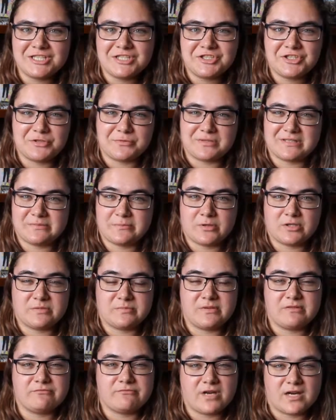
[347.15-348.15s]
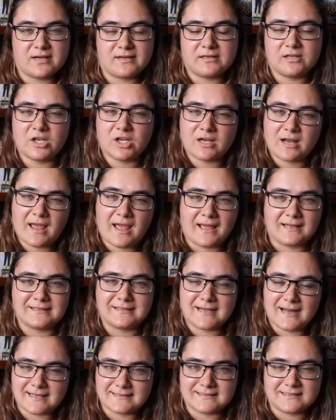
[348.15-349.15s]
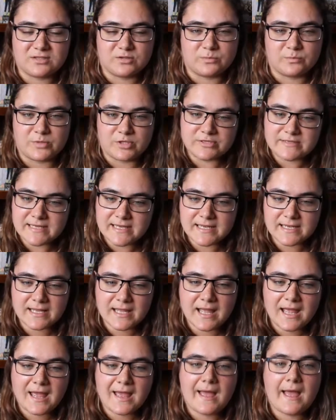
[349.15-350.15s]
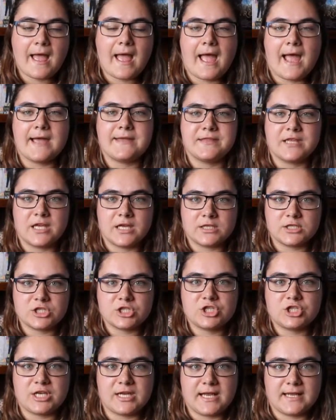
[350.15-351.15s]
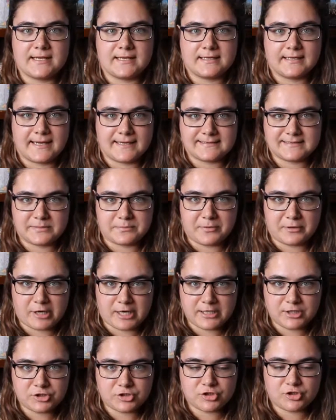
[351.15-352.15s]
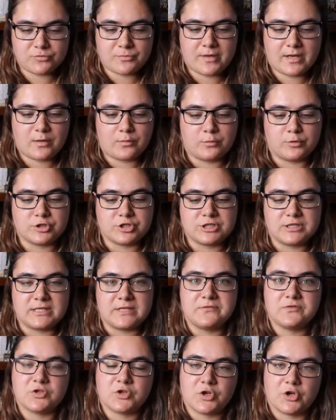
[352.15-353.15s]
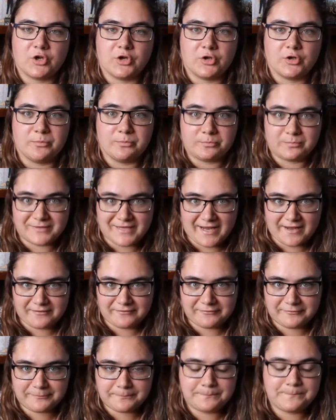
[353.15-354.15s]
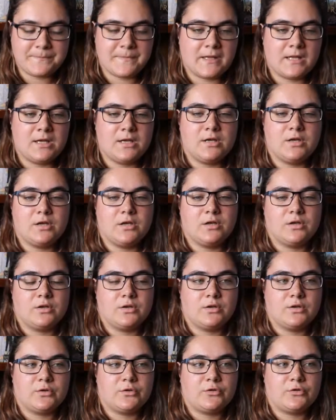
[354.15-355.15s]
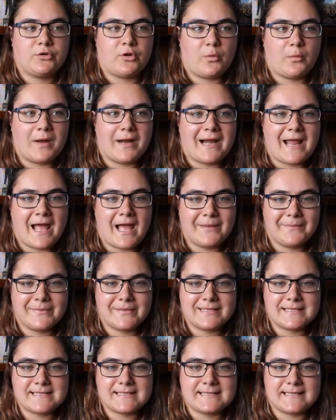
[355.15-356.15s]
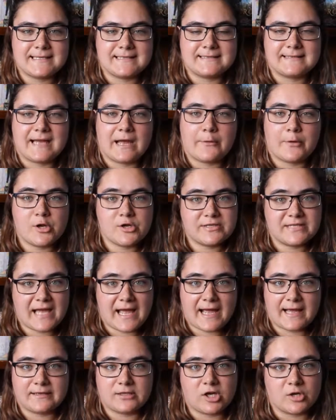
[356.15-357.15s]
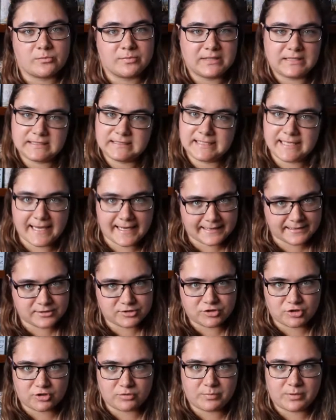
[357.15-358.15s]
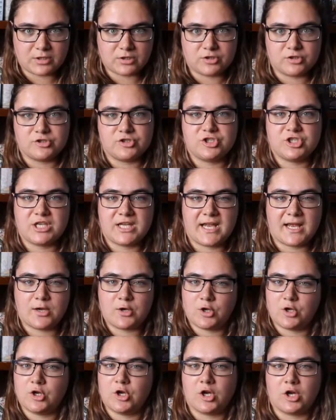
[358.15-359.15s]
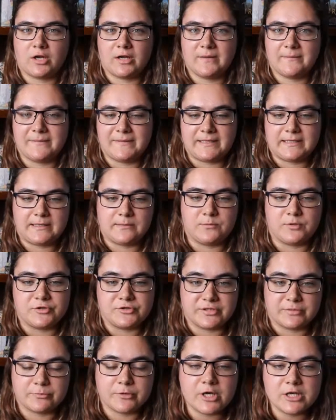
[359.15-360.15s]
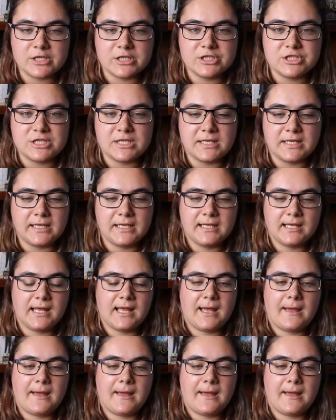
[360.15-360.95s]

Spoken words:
She was supposed to be really good at classical music. And then she gets a brain tumor which leaves her deaf. So what happens is now her dad completely hates her because she can no longer be a music prodigy.